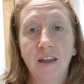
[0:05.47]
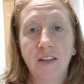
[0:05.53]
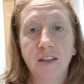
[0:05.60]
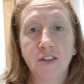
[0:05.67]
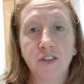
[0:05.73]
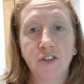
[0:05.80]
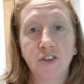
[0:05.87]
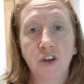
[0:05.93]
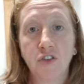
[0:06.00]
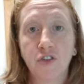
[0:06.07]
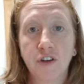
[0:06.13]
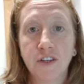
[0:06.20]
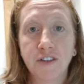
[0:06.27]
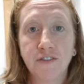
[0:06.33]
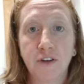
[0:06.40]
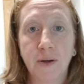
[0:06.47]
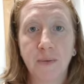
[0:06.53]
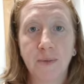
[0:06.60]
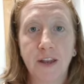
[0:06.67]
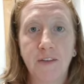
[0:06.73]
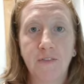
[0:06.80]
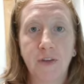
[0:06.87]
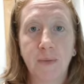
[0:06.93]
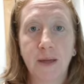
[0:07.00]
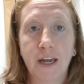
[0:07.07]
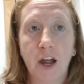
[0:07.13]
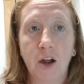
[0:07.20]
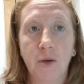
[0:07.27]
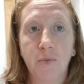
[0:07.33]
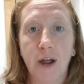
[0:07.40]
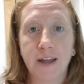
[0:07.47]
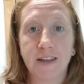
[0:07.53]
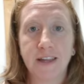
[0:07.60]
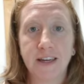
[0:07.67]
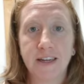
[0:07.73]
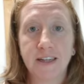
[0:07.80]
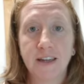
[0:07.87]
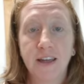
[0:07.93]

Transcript: This is Dr. Chris from Denette Family Chiropractic,